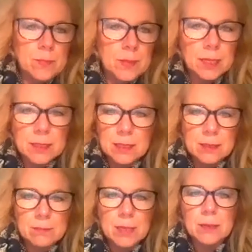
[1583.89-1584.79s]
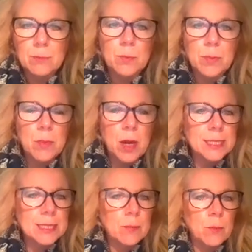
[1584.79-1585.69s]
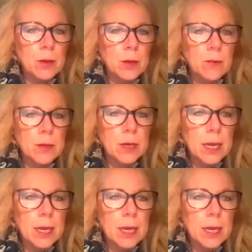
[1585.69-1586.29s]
That would be my summary of it.